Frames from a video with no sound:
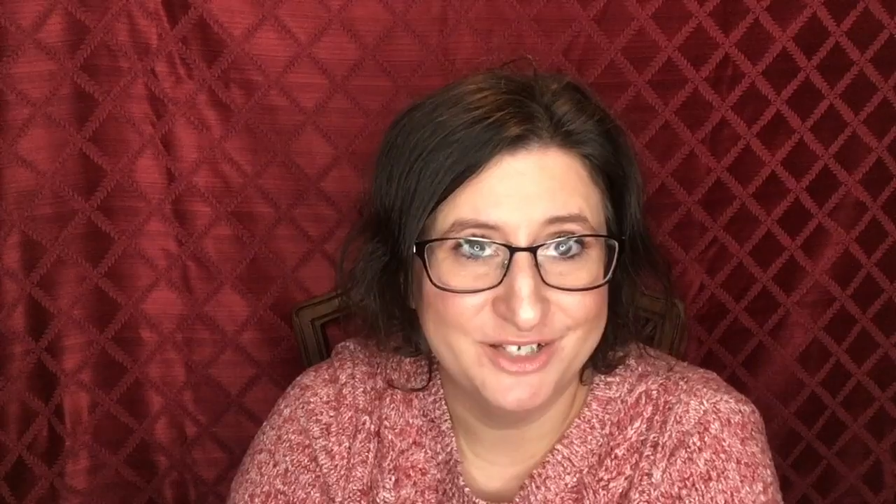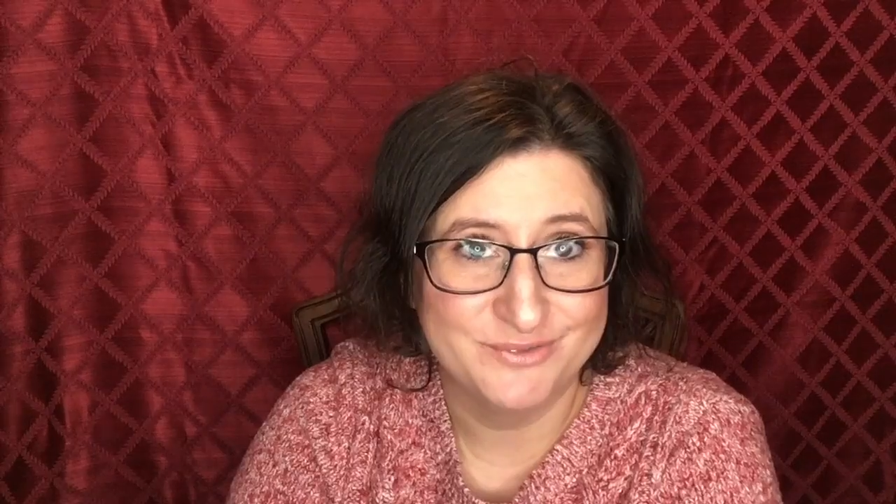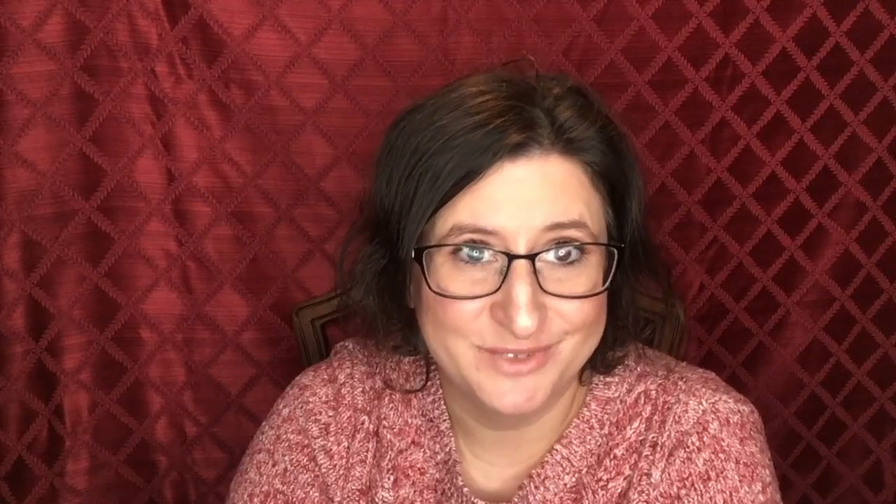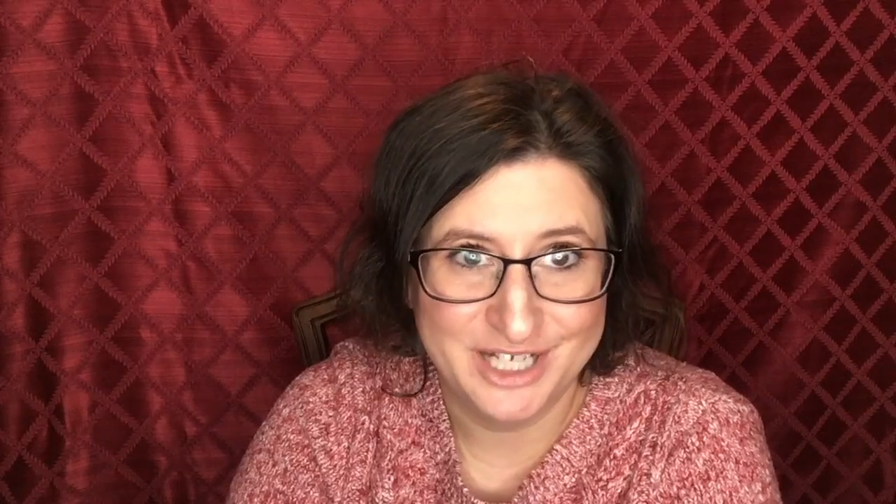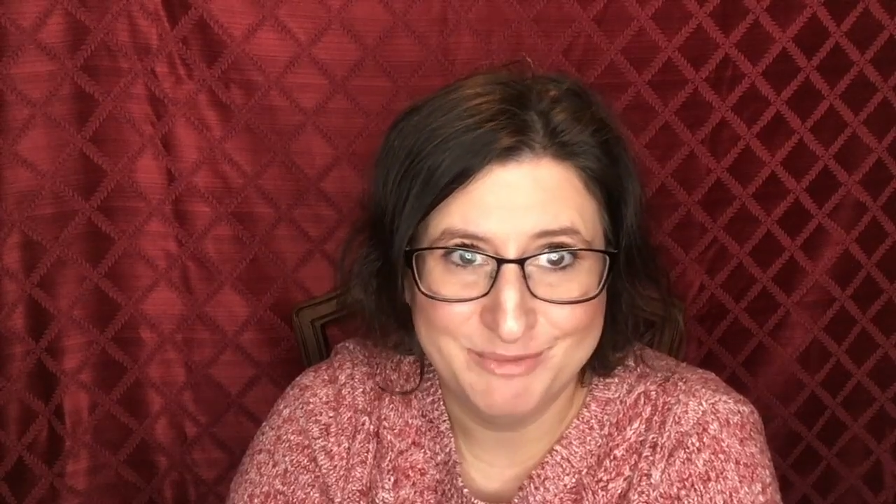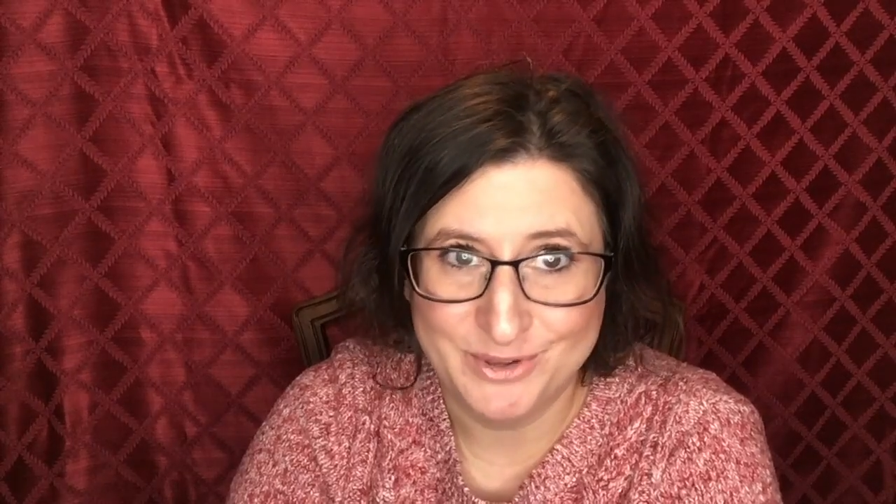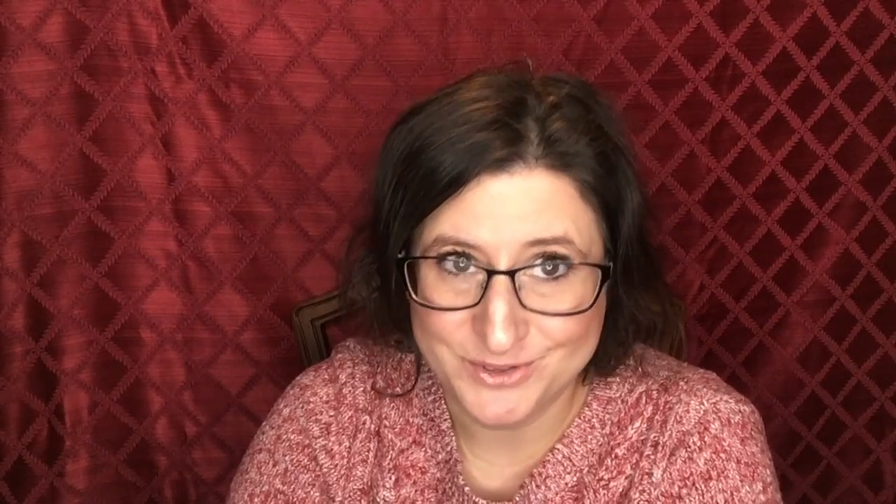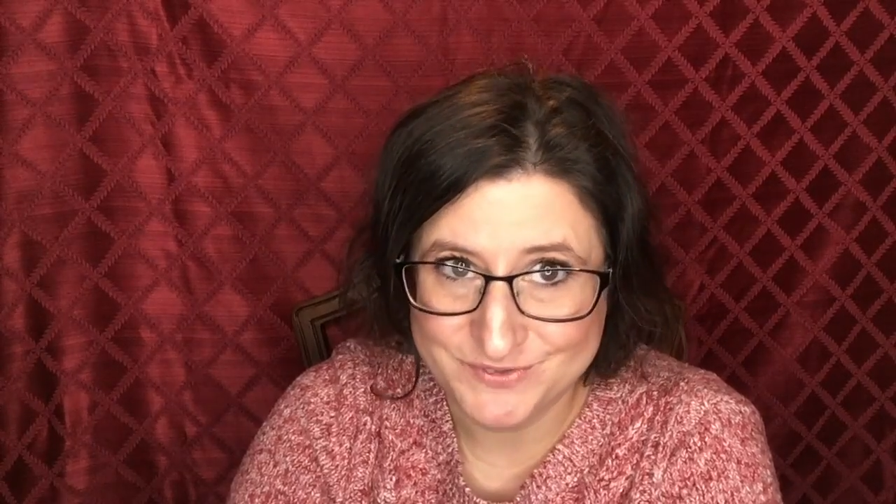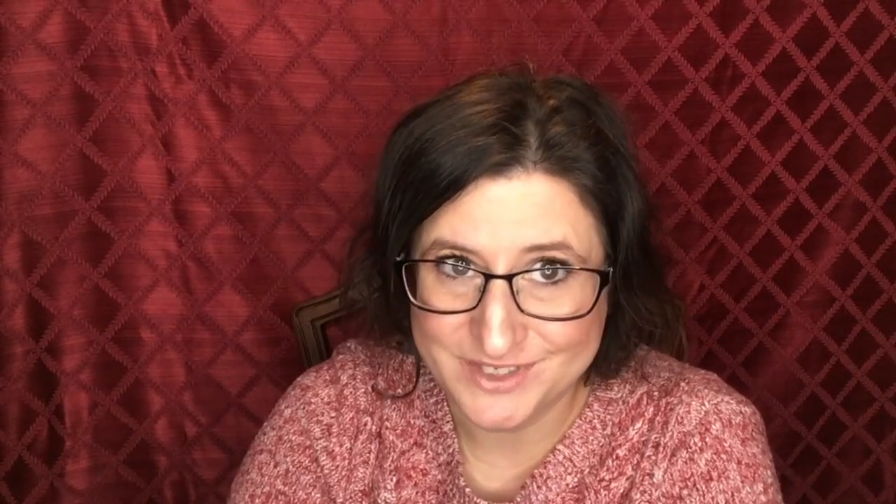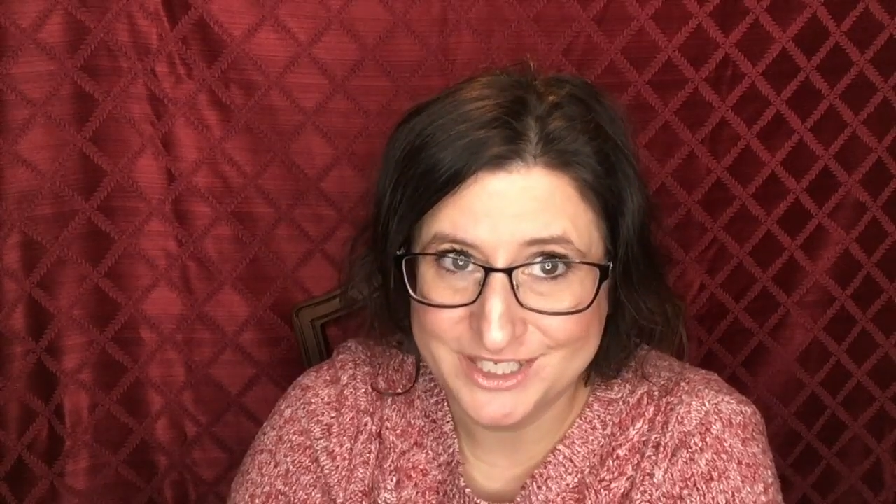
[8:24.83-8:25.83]
of when I
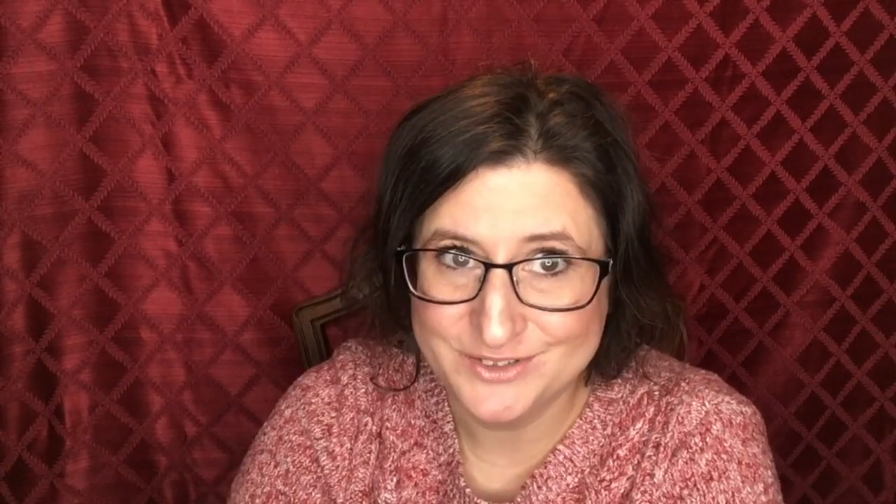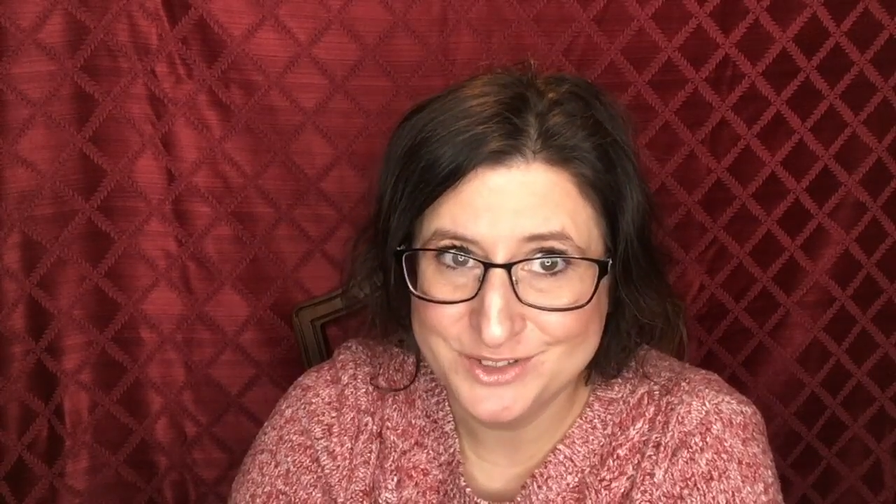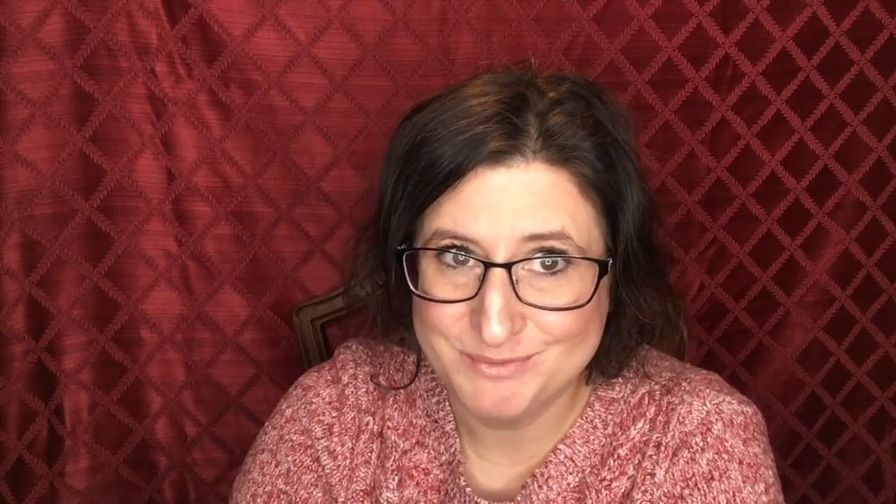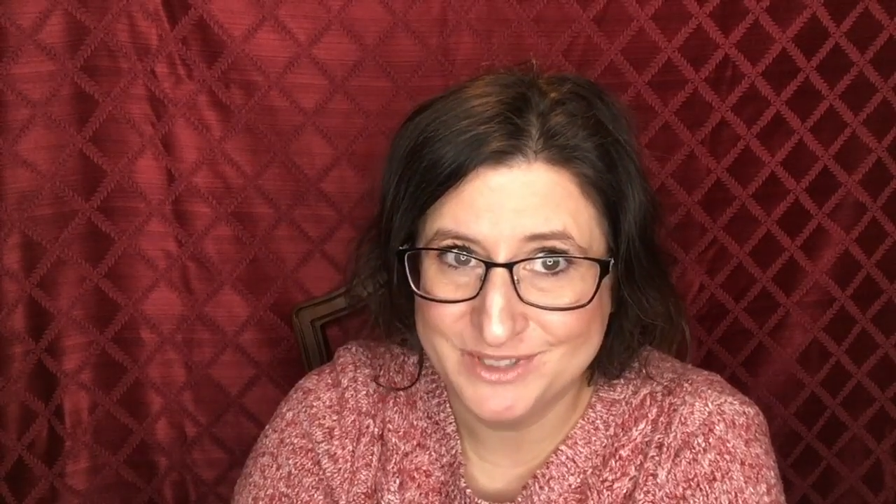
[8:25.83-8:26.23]
post videos,